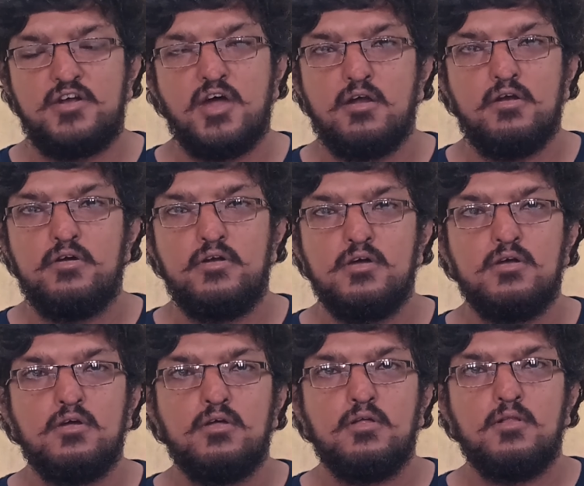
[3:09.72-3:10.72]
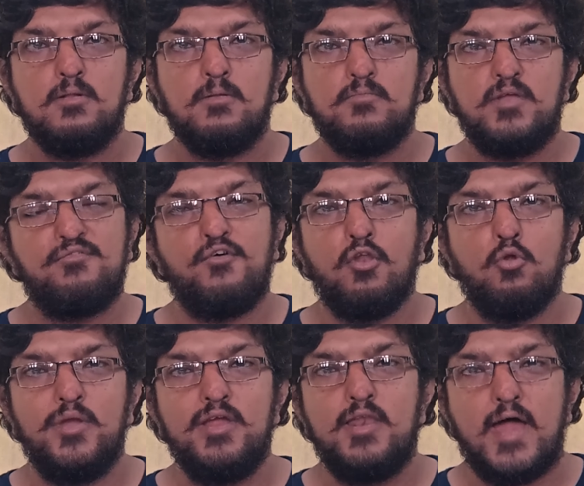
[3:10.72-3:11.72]
uttered the
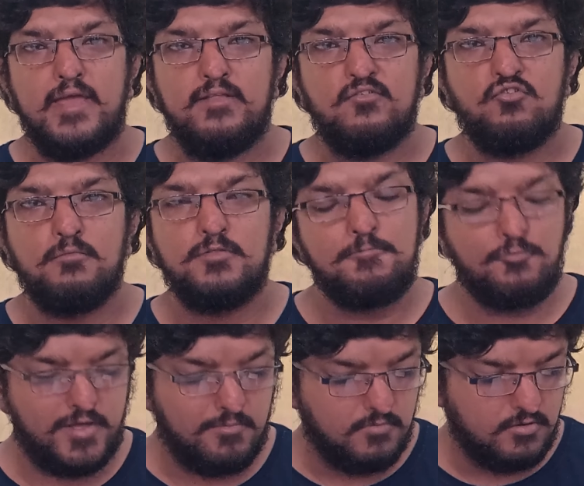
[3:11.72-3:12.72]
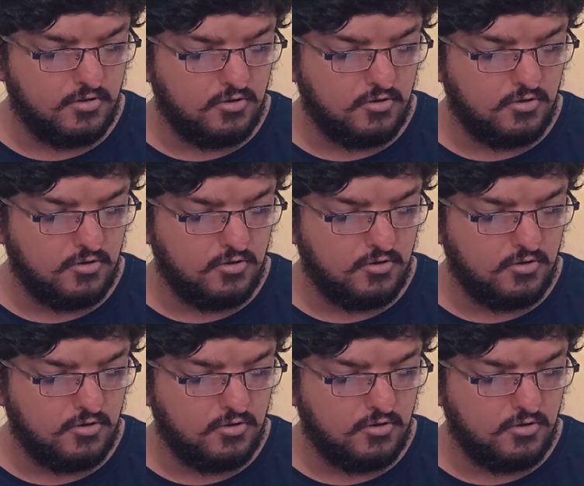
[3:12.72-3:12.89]
following lines of the poem.